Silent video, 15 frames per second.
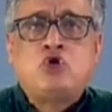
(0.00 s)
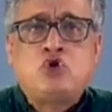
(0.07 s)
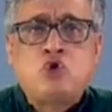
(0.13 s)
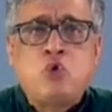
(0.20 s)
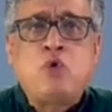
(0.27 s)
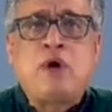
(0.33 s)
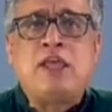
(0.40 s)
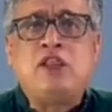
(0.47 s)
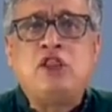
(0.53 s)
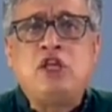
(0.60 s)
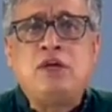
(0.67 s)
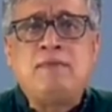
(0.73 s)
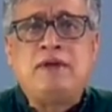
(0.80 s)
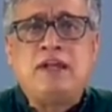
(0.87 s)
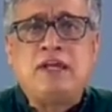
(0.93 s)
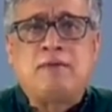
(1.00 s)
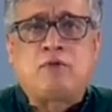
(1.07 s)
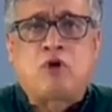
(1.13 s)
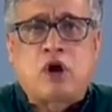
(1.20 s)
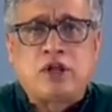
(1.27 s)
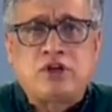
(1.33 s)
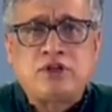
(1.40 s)
2 Hindi
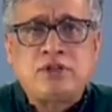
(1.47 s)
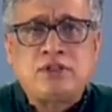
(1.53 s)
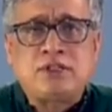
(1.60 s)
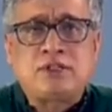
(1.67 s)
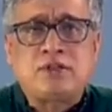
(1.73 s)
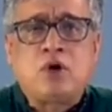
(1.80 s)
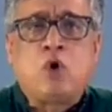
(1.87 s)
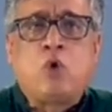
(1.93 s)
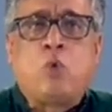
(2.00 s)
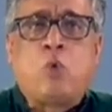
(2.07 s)
medium colleges,